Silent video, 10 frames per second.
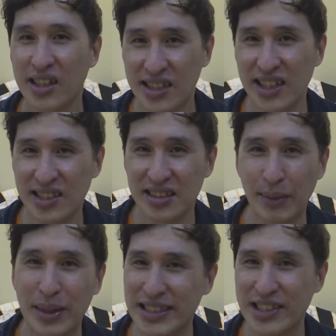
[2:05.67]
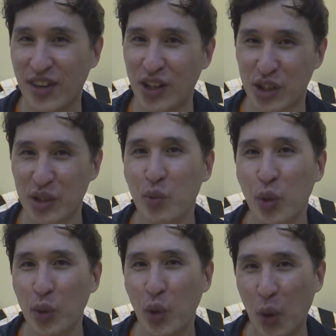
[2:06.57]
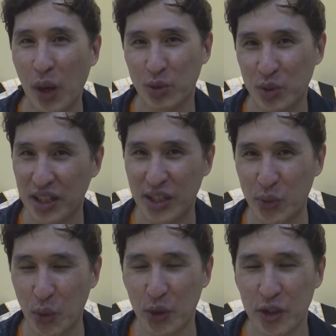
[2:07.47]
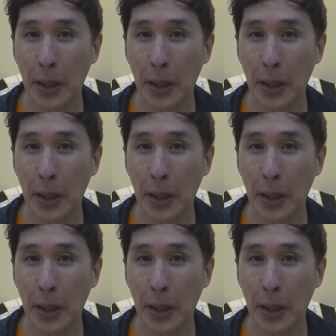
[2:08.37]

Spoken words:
This Nemesis function will call out to the hero.